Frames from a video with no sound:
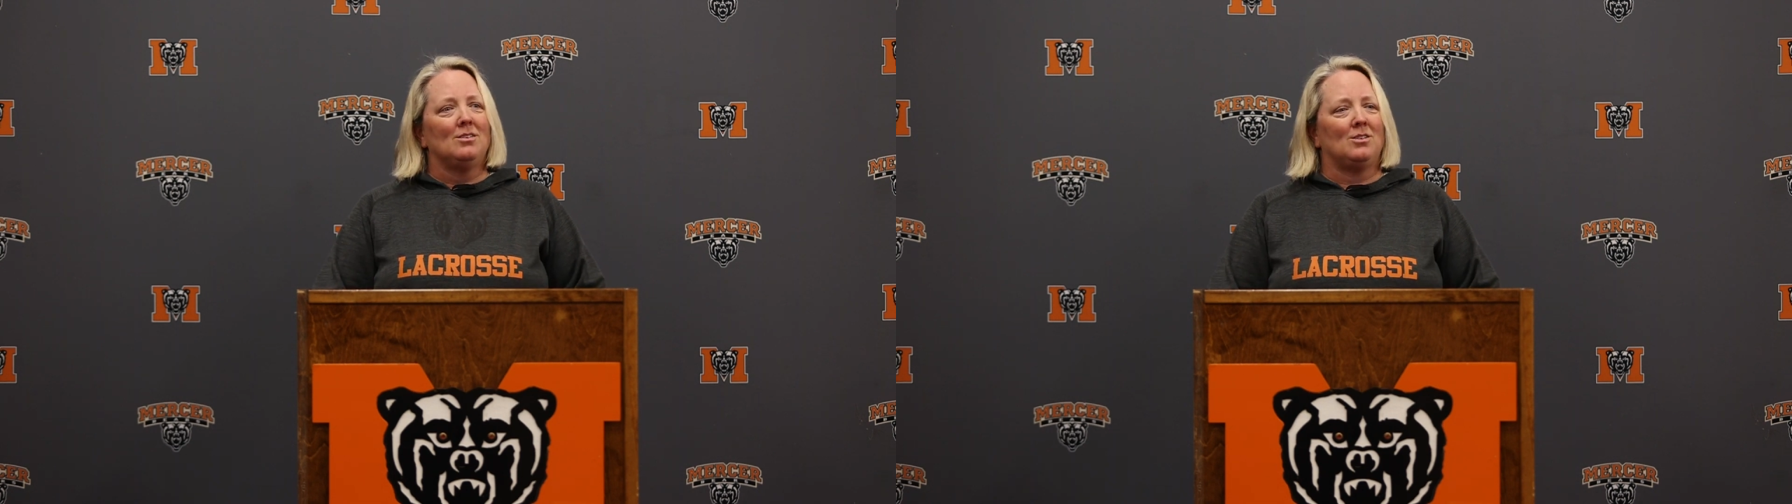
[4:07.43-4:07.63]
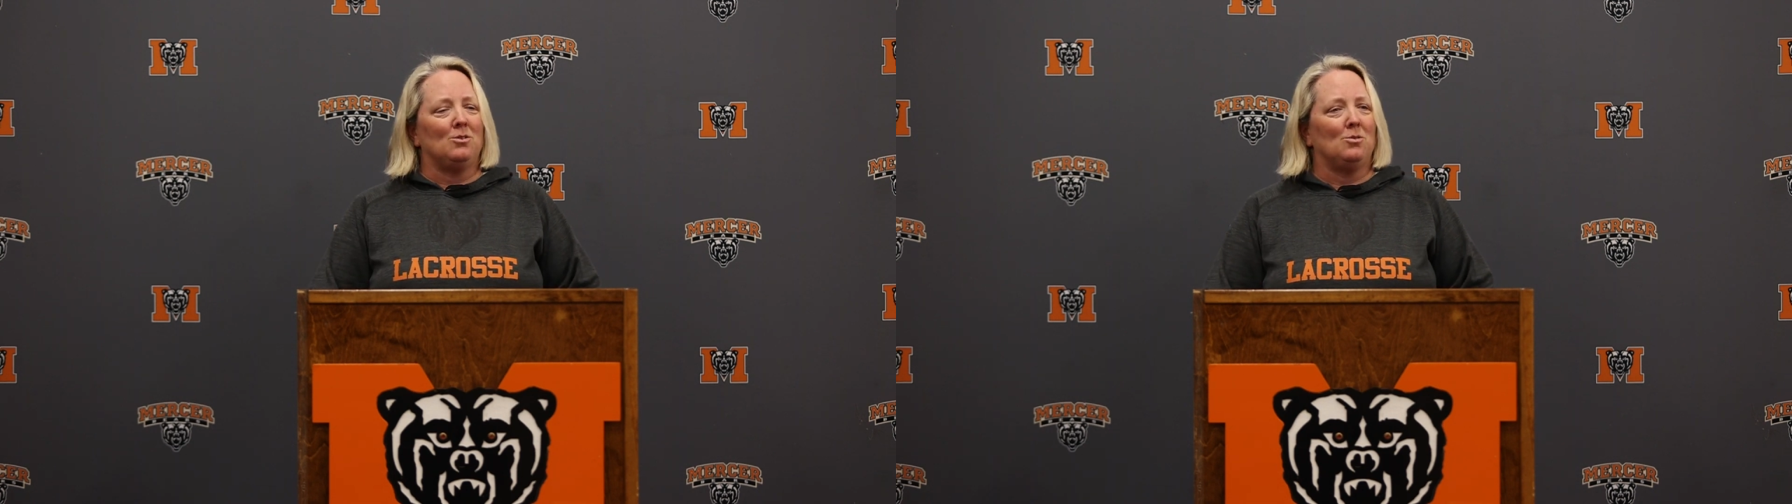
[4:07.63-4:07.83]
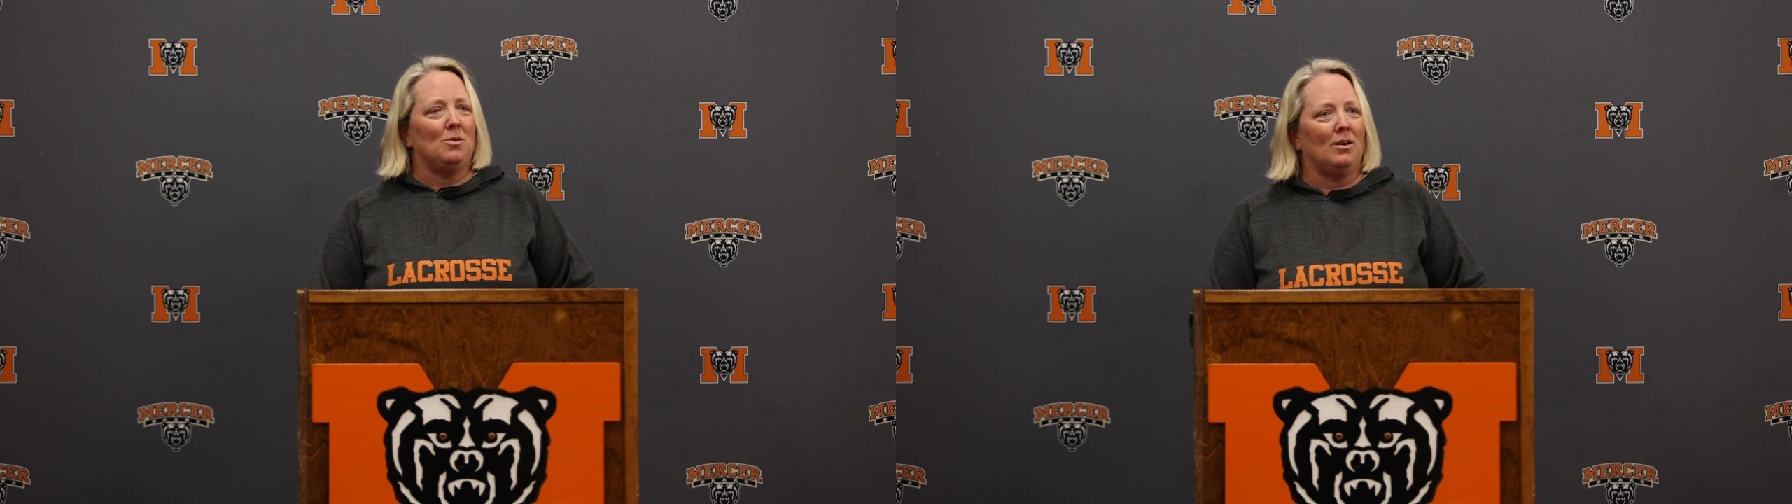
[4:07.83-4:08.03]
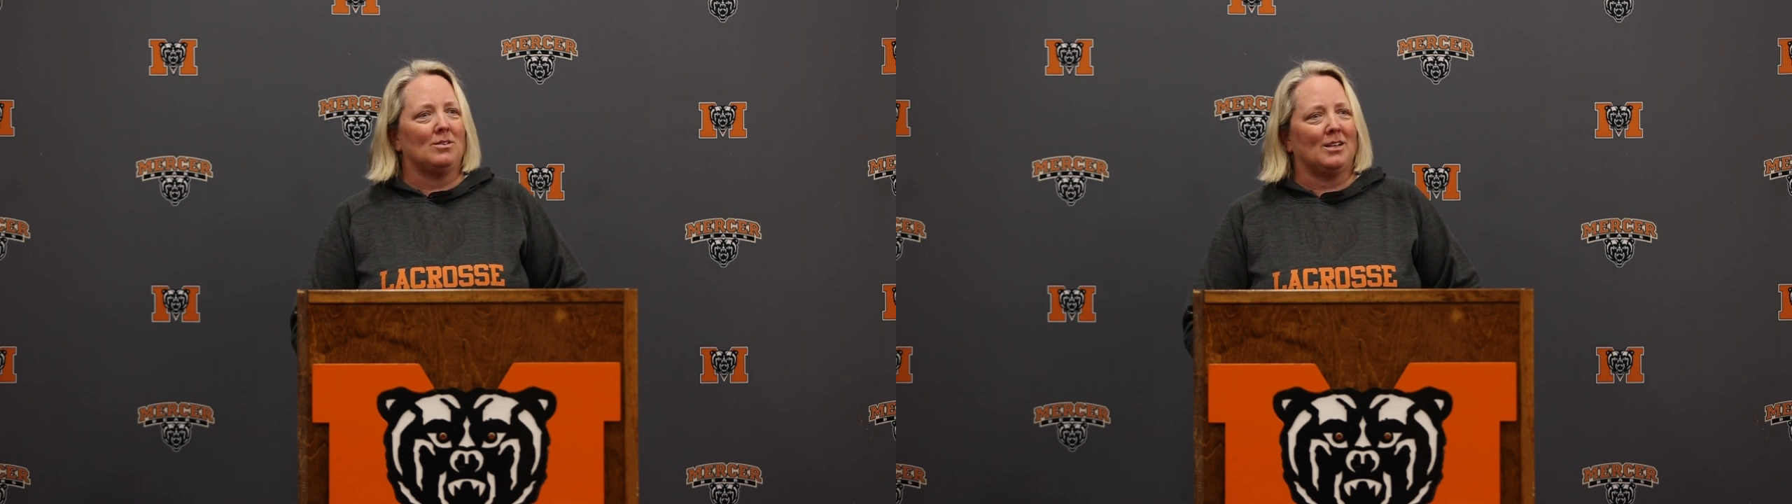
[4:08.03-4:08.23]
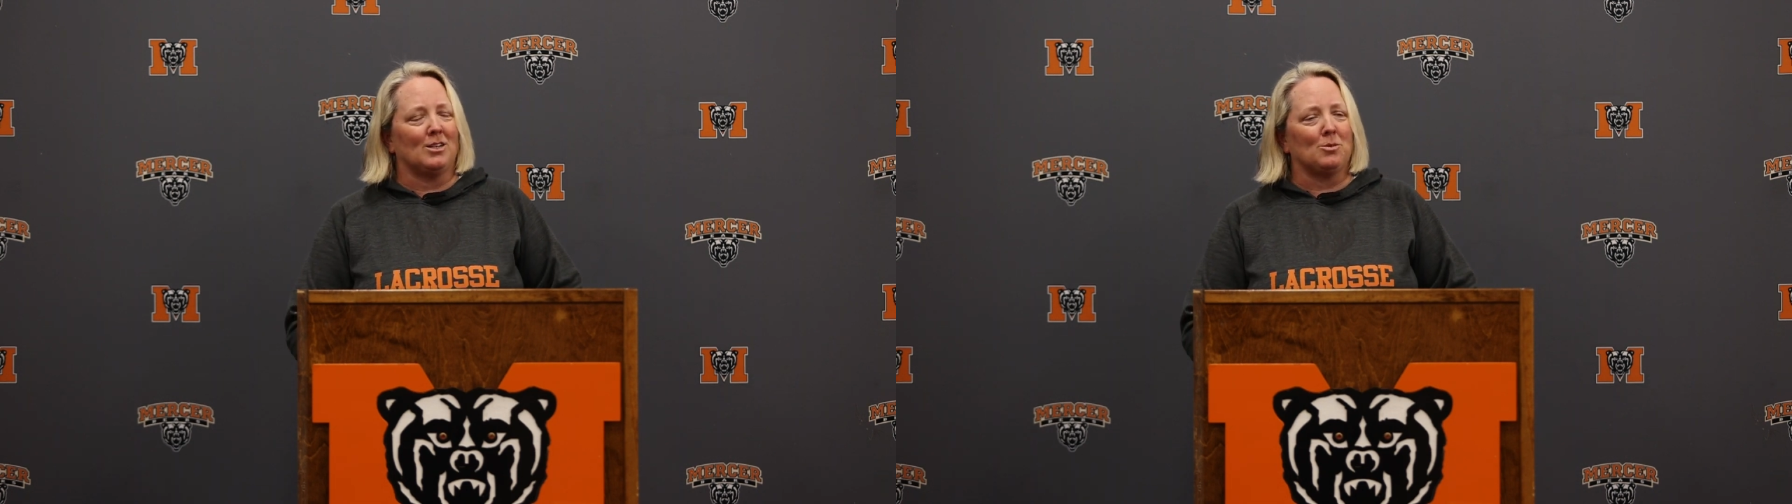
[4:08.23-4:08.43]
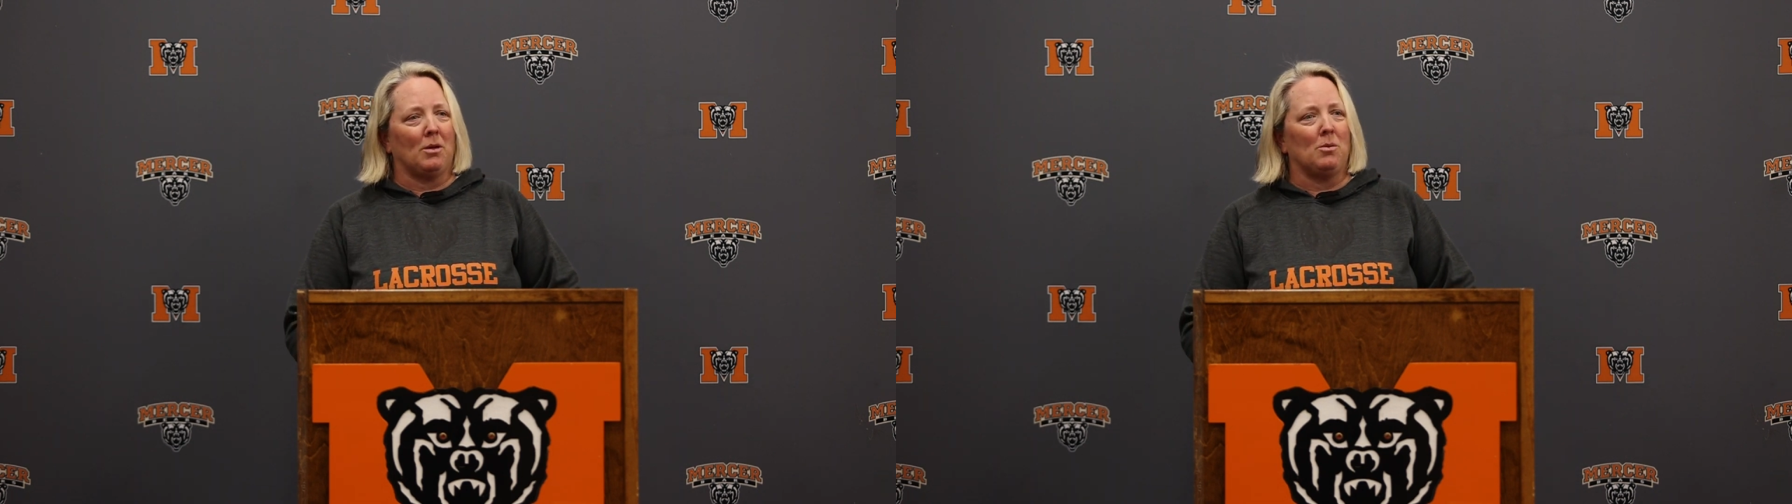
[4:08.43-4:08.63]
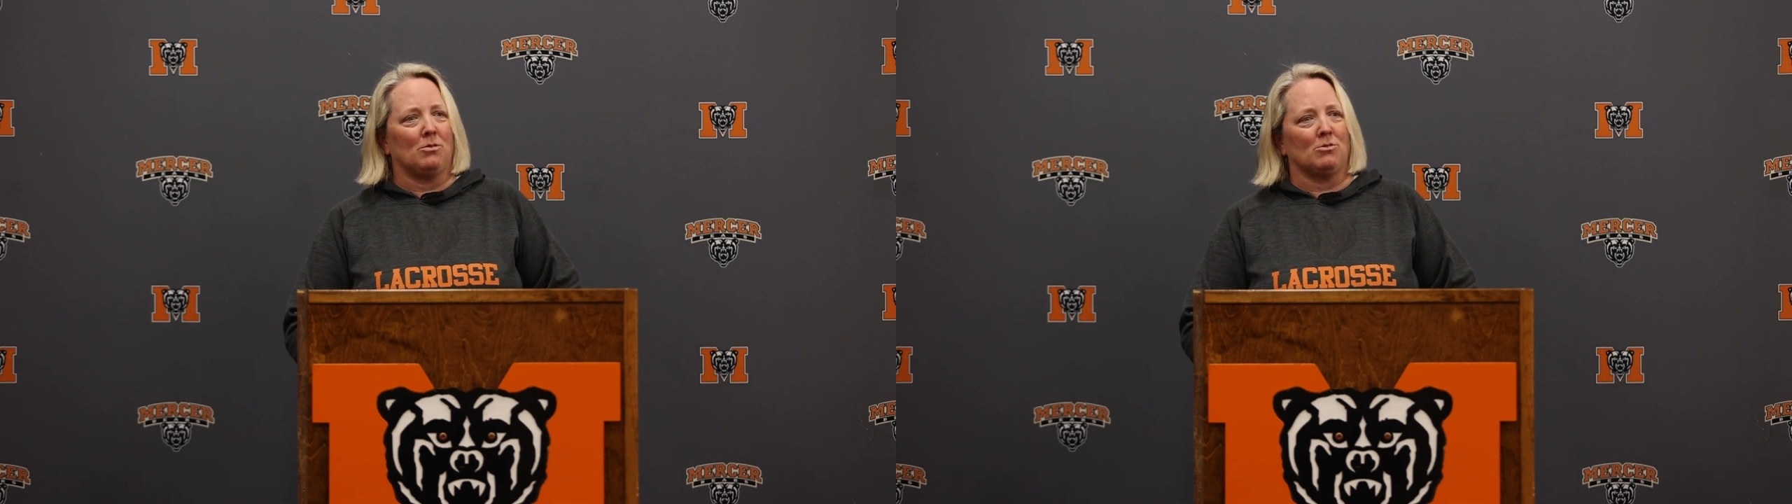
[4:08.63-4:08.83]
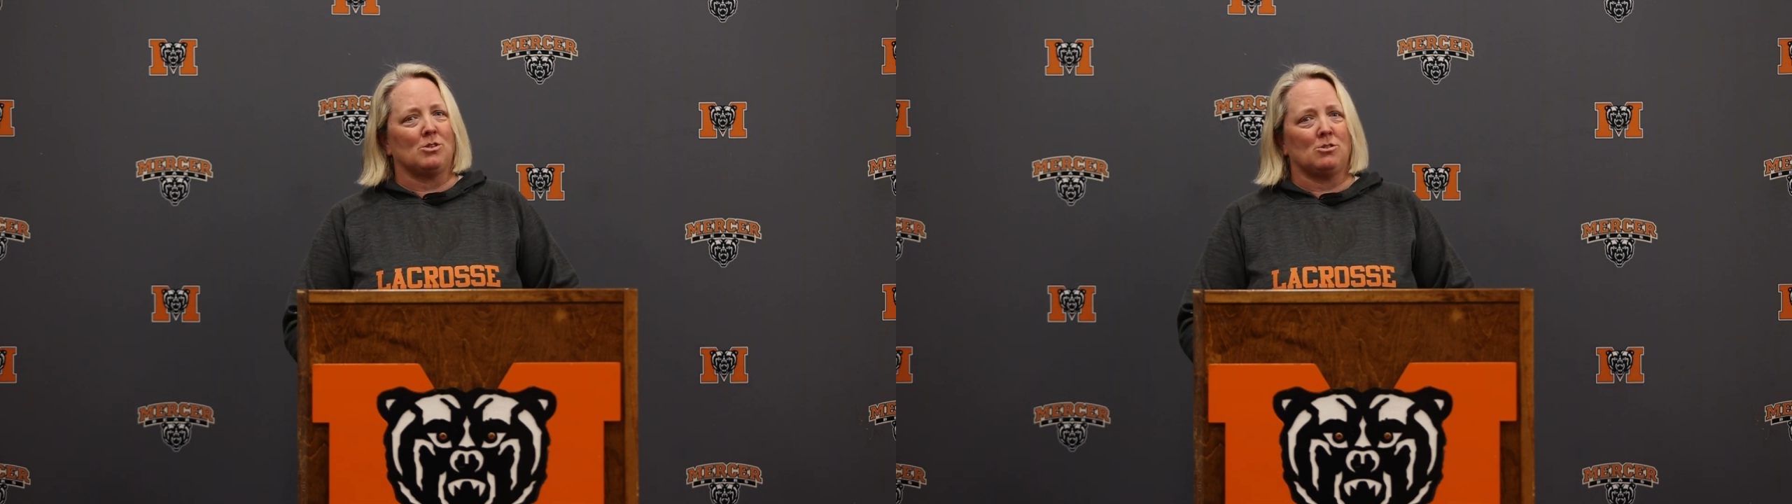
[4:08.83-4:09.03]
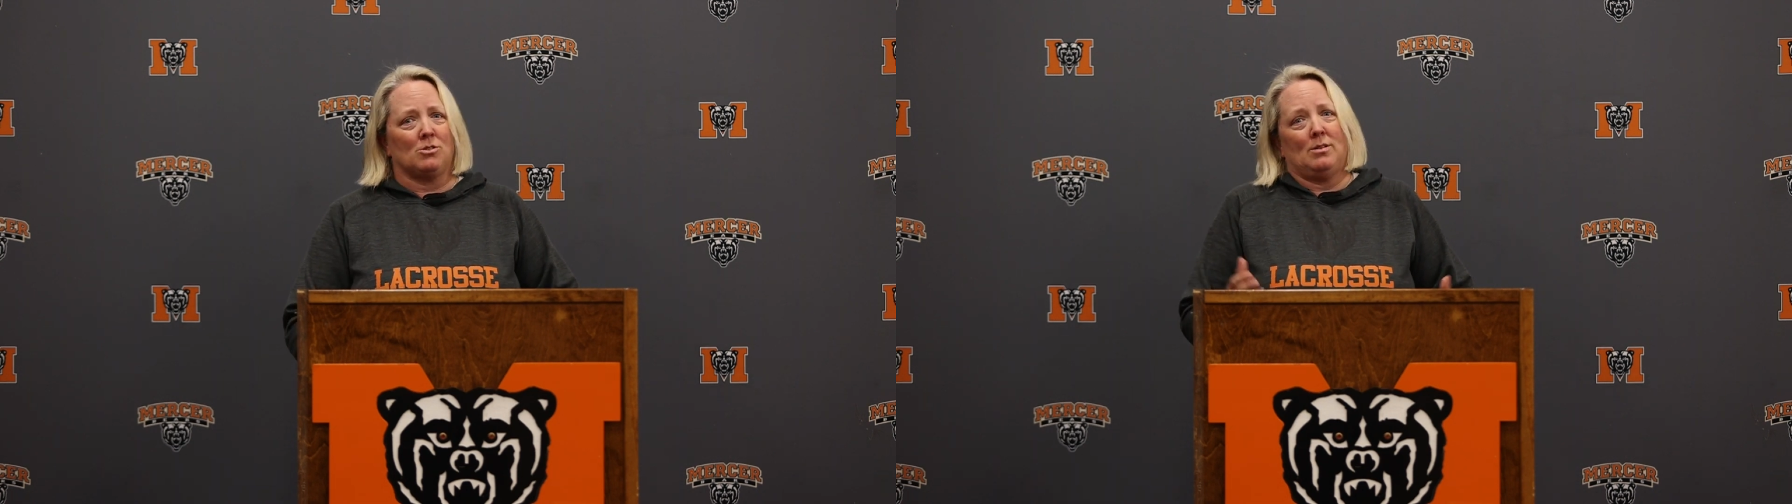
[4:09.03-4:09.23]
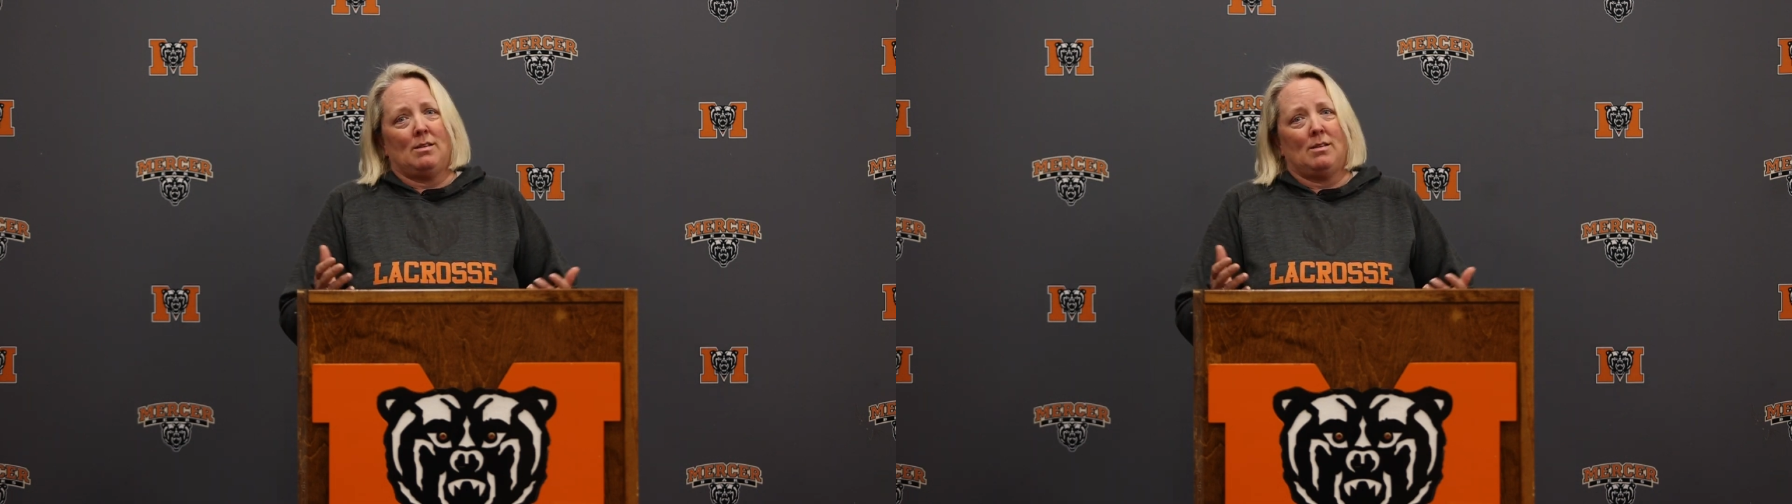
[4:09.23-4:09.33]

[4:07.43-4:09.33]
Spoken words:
to get to play with her sister.